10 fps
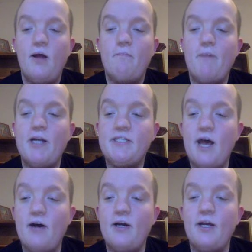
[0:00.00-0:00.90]
By
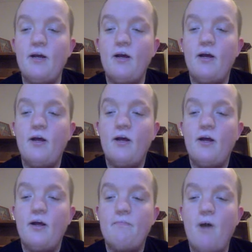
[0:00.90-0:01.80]
telling
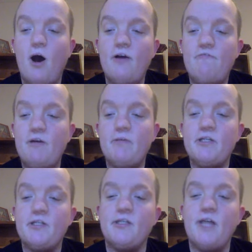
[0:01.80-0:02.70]

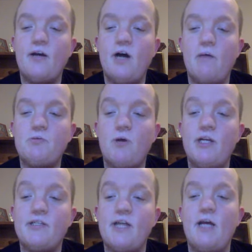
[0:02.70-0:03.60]
Polyphemus the Cyclops what
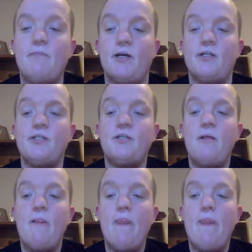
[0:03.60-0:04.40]
his name is,